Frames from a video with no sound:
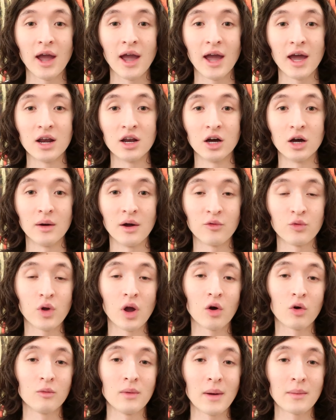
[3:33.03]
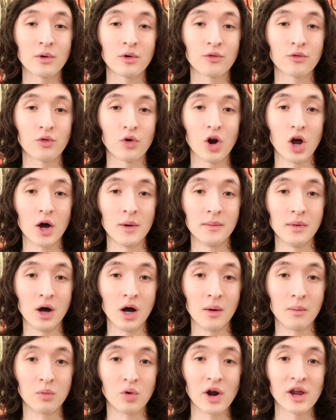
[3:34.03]
And if we all remember
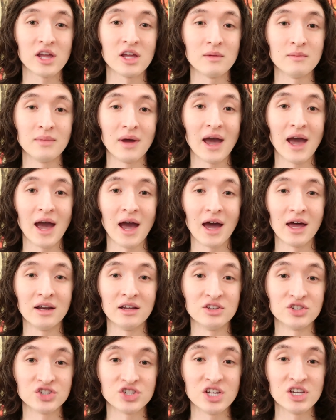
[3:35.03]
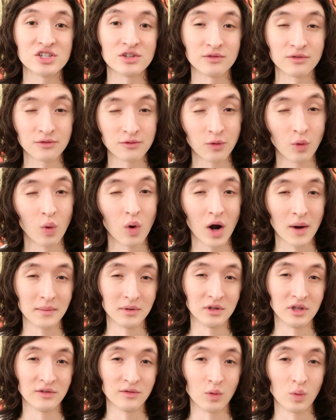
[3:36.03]
from Breaking Bad in Season 4, I
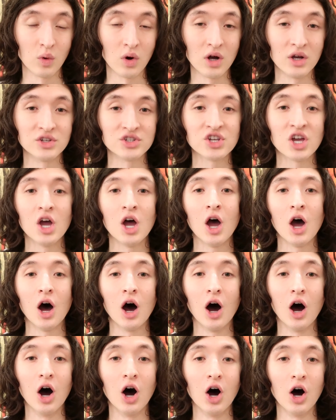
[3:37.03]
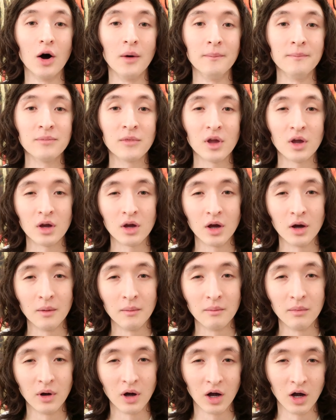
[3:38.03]
believe it was,
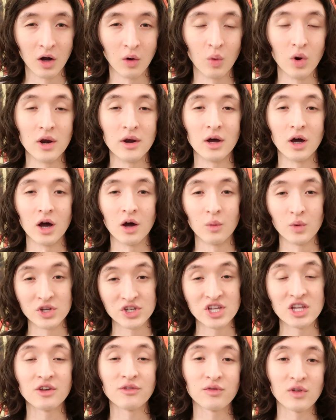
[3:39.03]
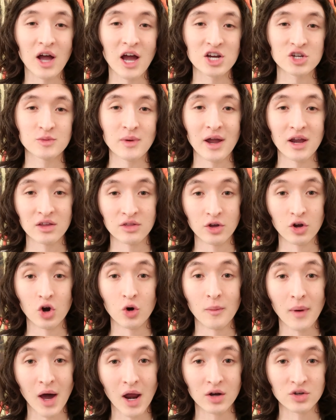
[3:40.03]
when we see the flashback in the
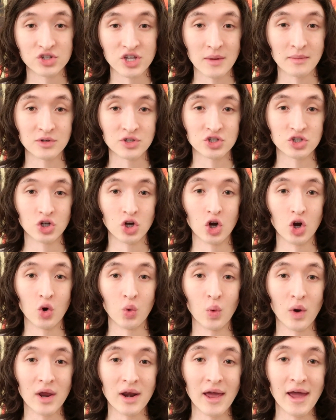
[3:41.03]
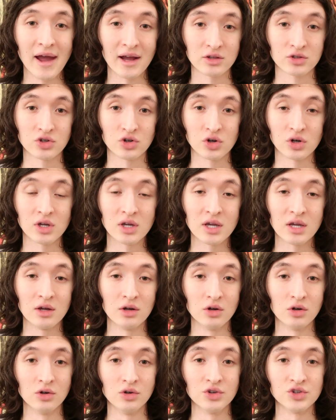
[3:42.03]
Hermanos episode when Hector
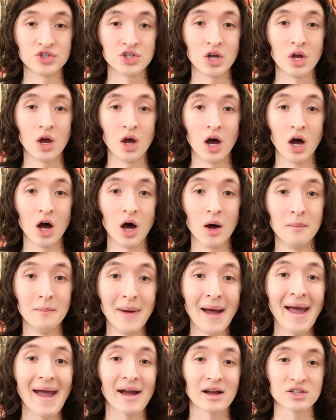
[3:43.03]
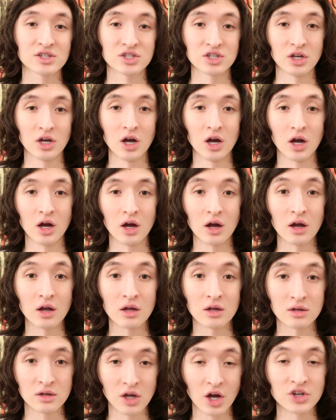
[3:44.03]
kills Max,
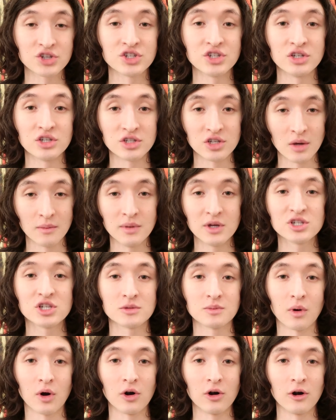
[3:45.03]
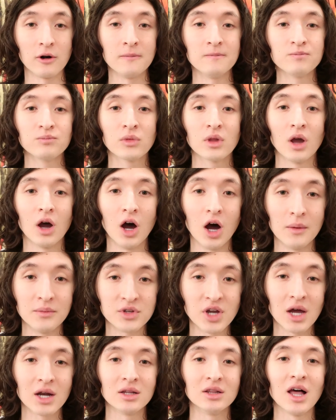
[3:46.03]
Gus's business partner,
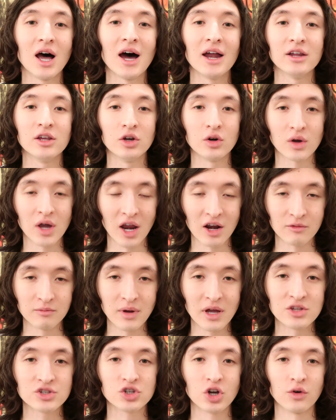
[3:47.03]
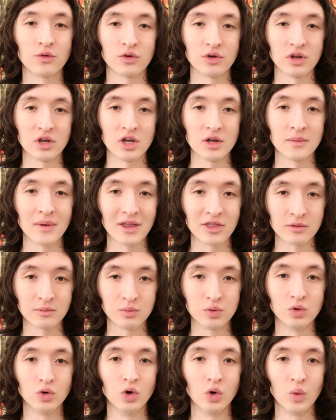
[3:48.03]
Don Eladio kind of bends over to him at the
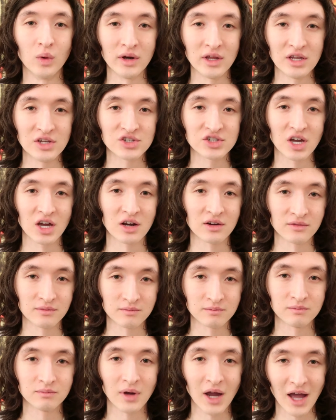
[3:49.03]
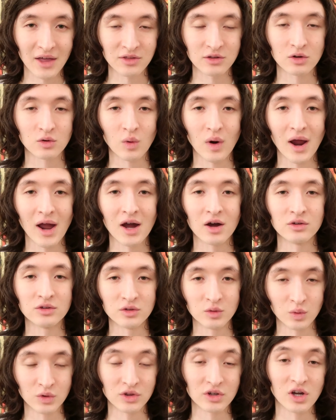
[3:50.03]
pool when he's kind of at the
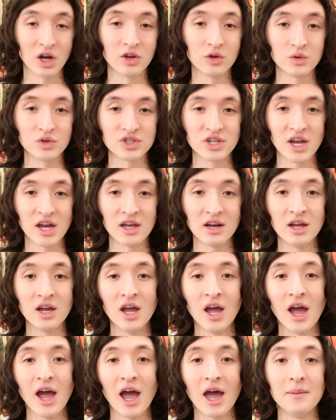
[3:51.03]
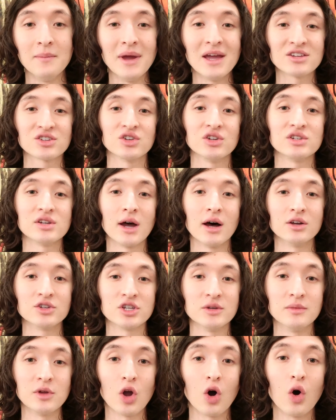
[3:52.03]
ground with a gun to his head, and basically
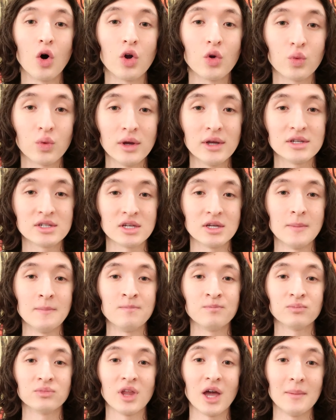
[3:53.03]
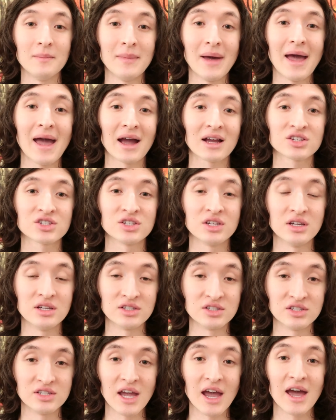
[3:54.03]
tells him the only reason that Max
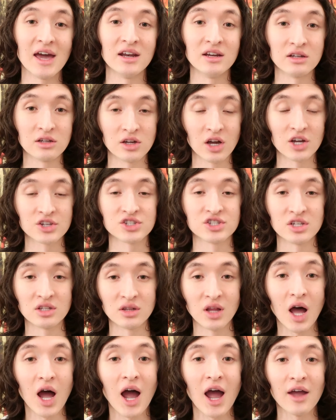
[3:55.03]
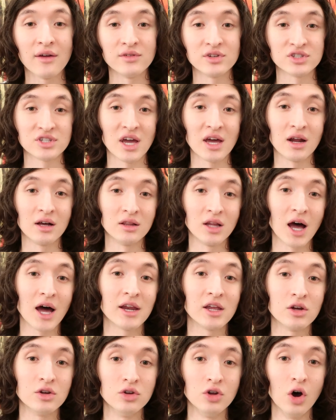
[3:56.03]
is dead and Gus is alive is that
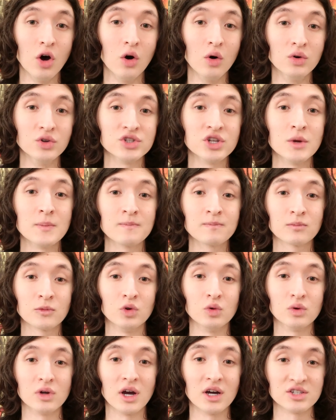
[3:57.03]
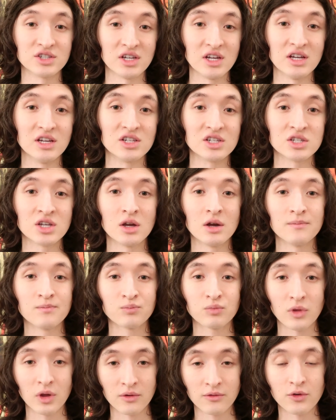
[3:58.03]
Eladio knows who Gus is,
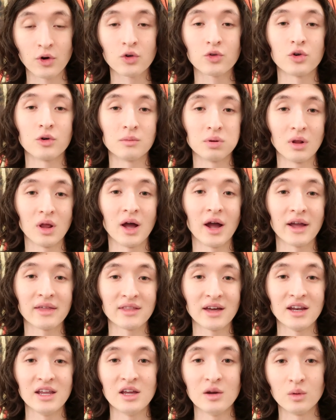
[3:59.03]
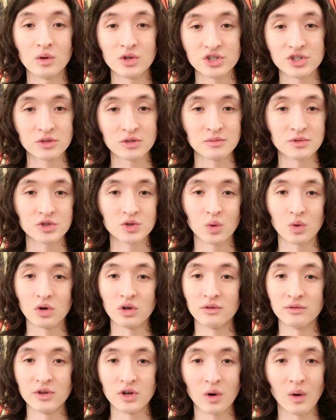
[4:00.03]
further implying that he some sort
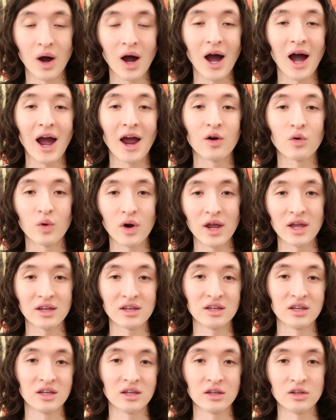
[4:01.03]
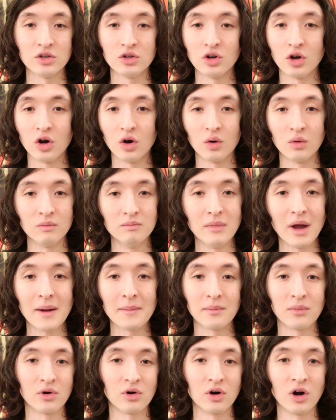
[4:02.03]
of, high-ranking,
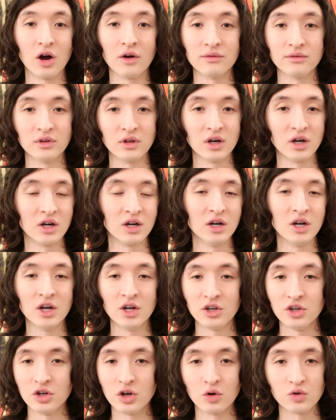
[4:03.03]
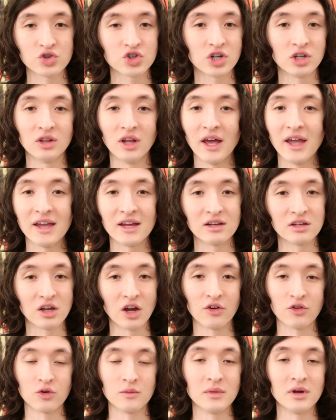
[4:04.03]
member of the, Chilean
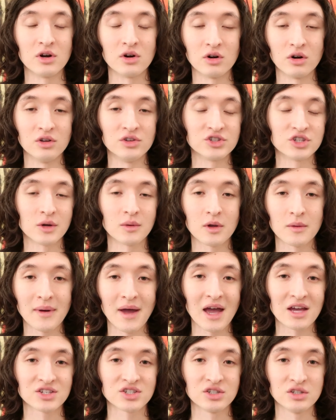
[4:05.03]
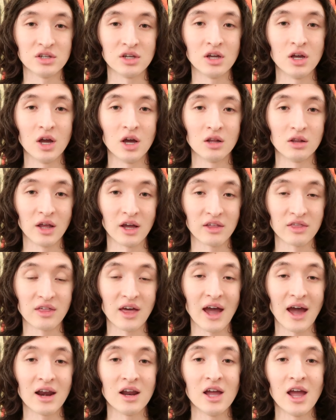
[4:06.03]
government or in some capacity like
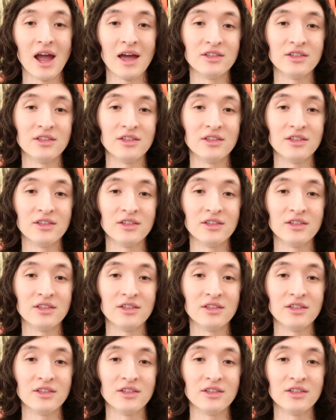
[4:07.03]
that.